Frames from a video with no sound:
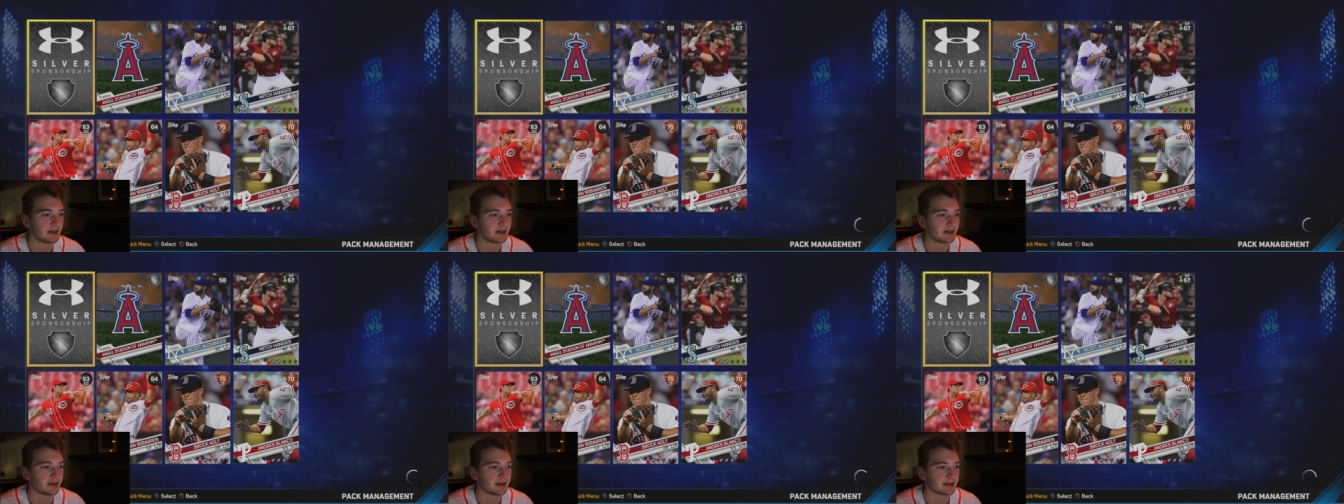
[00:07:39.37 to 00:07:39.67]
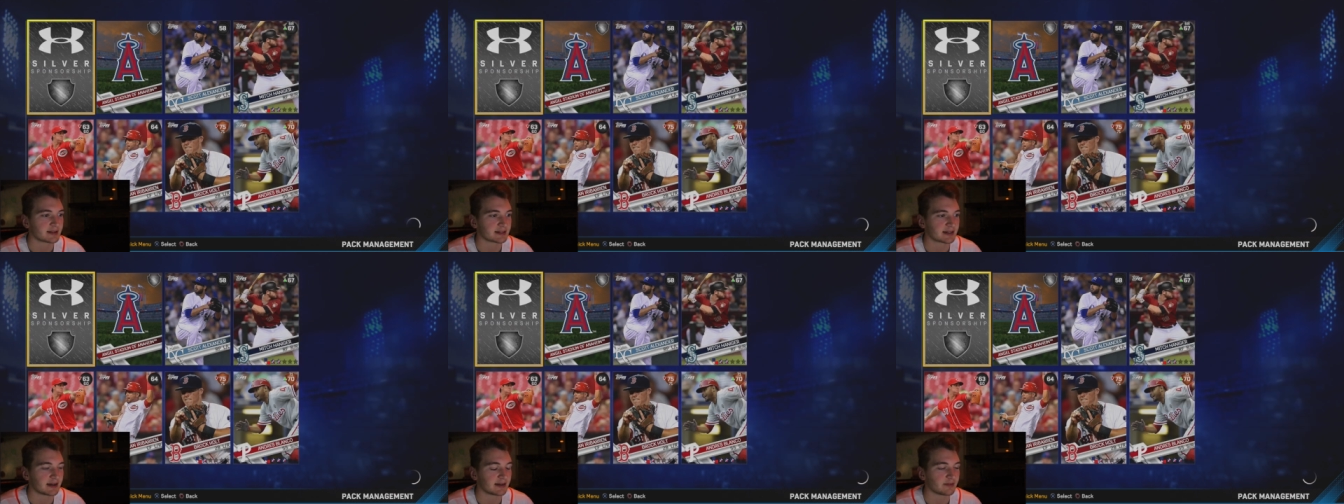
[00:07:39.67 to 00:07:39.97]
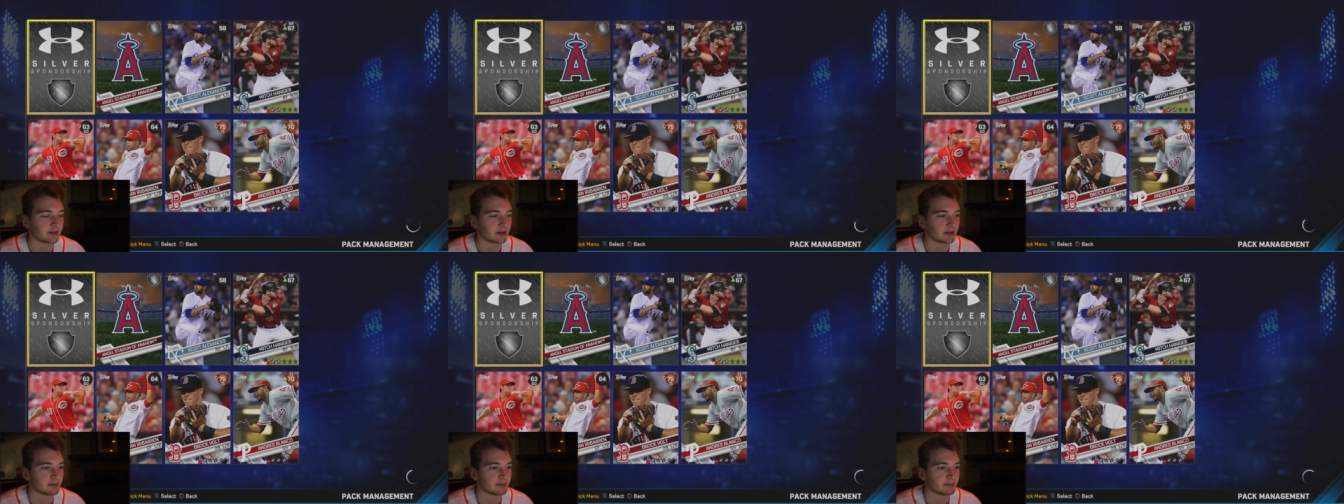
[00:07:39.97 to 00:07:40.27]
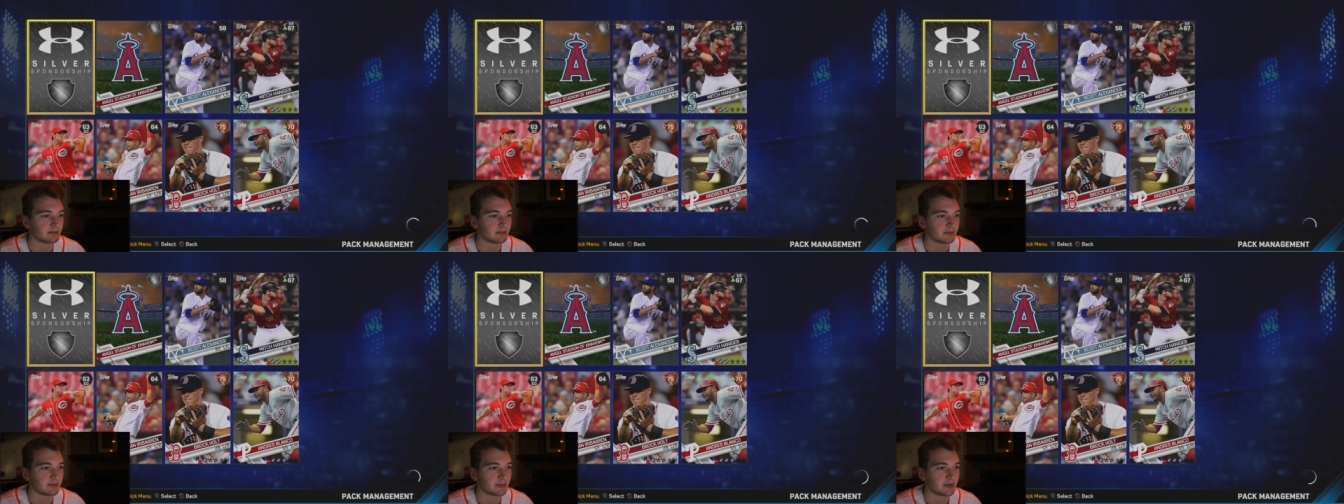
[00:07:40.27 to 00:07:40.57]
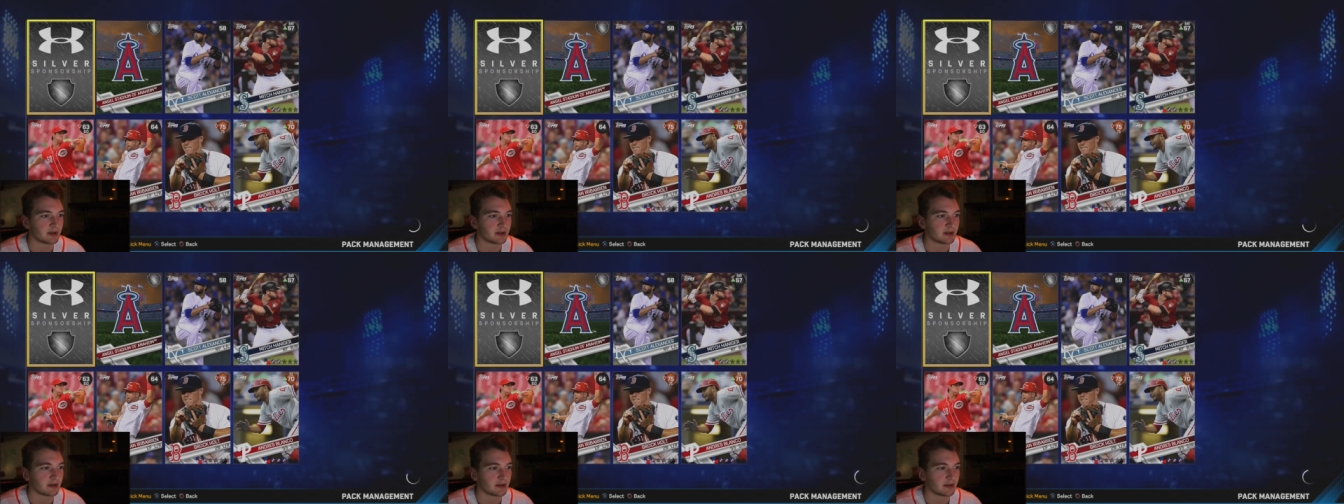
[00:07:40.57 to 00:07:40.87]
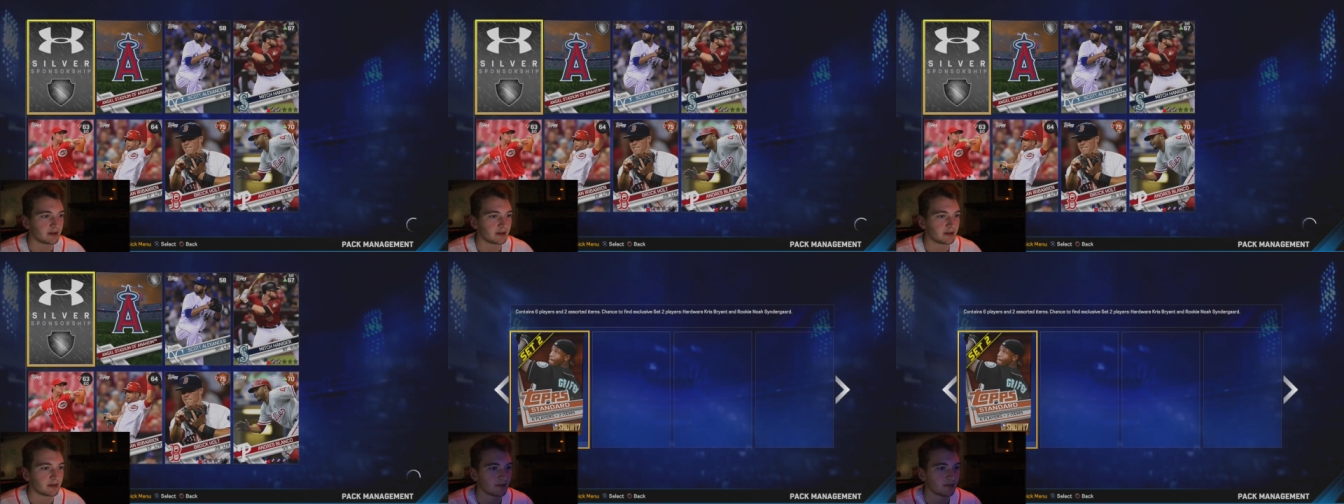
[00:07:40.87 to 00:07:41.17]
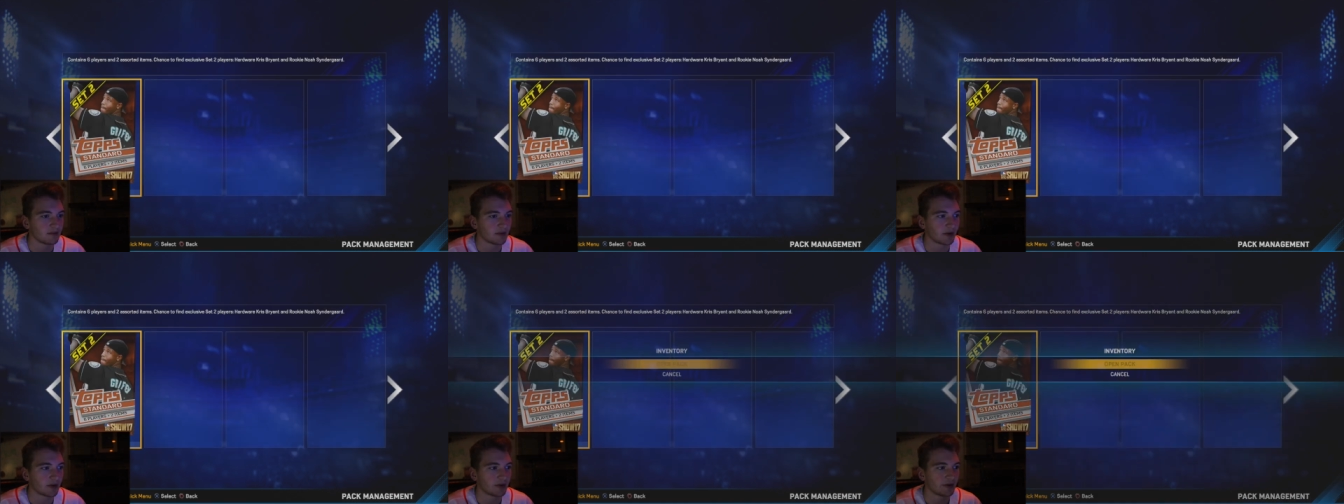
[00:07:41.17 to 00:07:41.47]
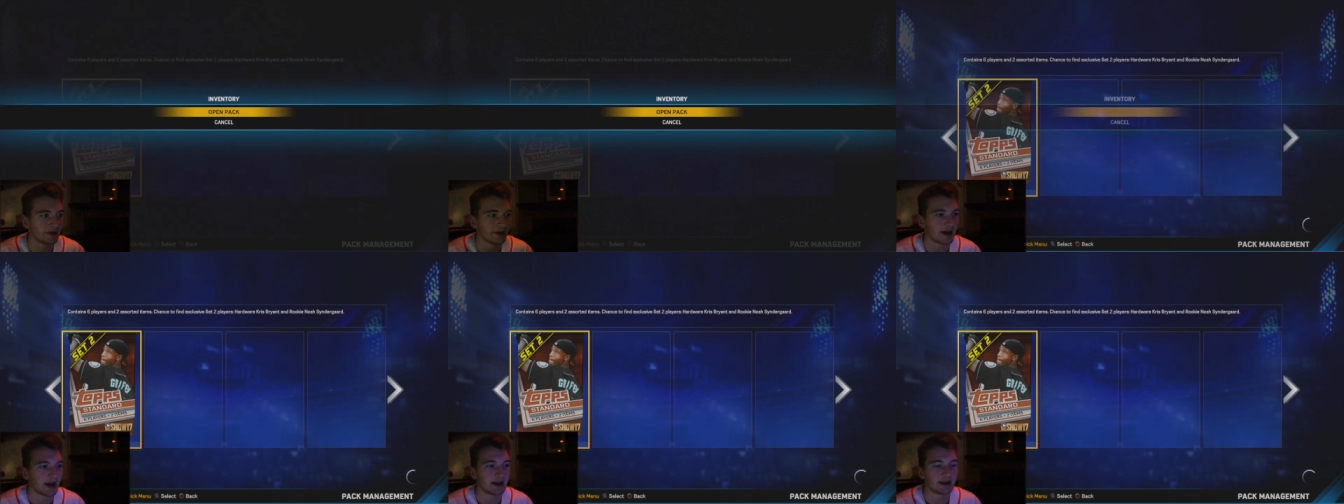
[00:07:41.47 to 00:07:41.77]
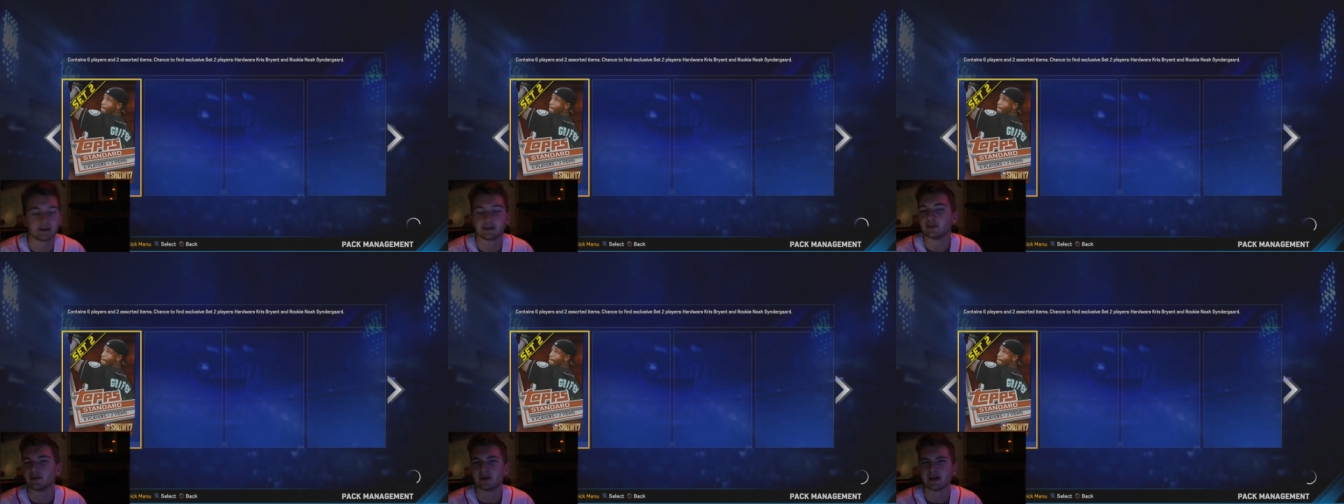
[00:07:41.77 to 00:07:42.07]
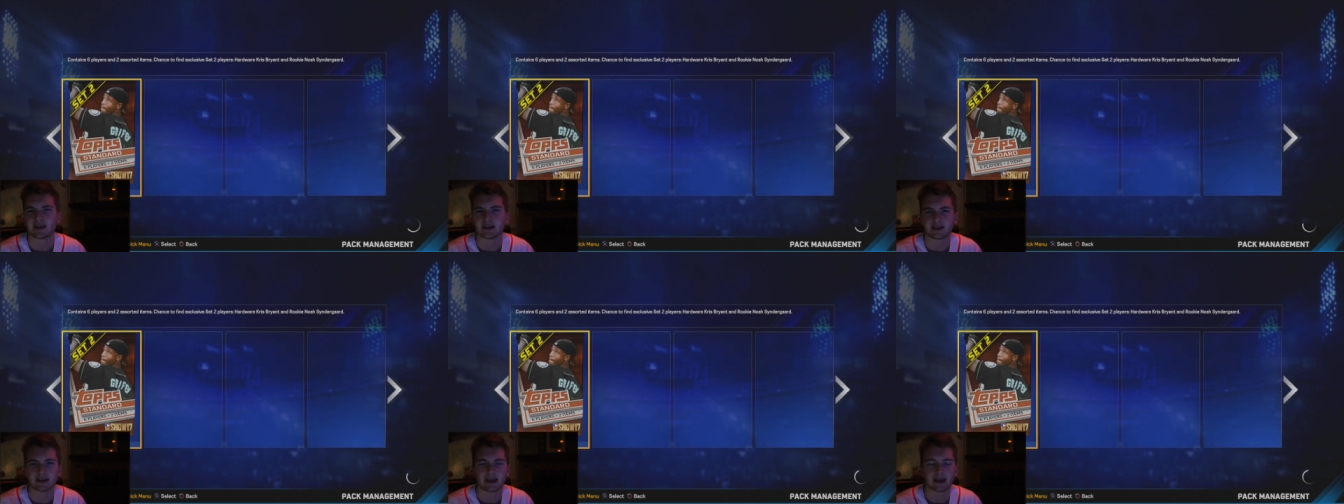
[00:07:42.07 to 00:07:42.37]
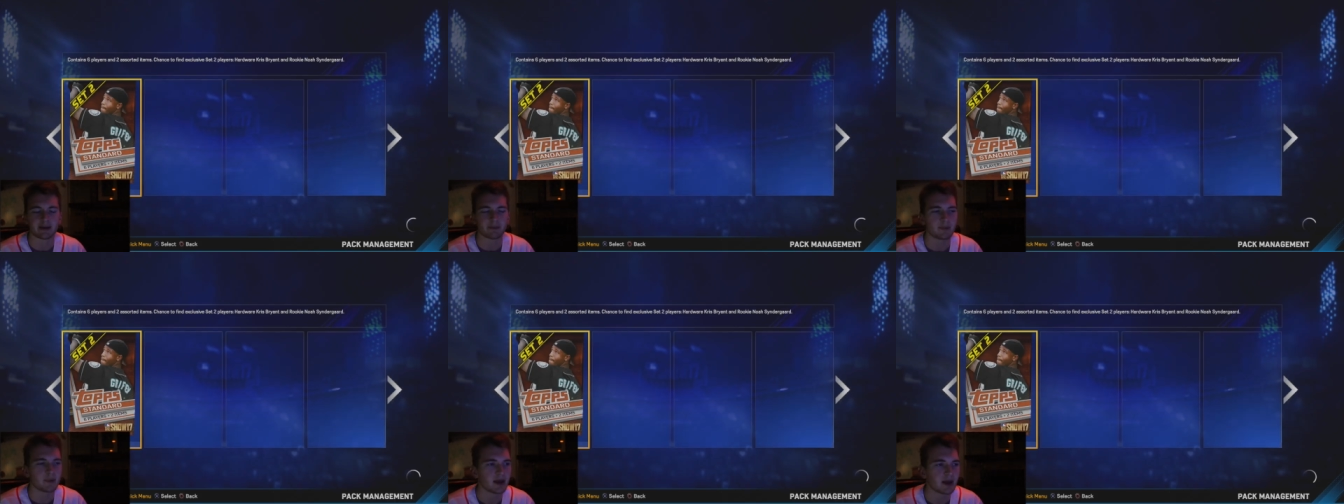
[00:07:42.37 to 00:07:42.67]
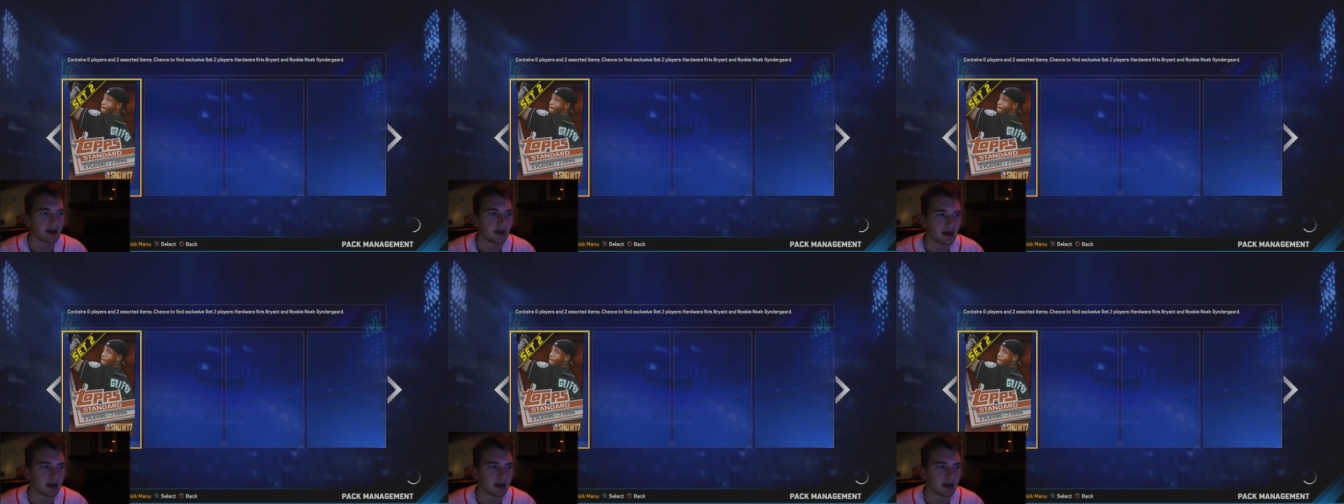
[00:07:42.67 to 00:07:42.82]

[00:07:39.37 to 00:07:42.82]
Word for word: It's kind of a very non-unique name.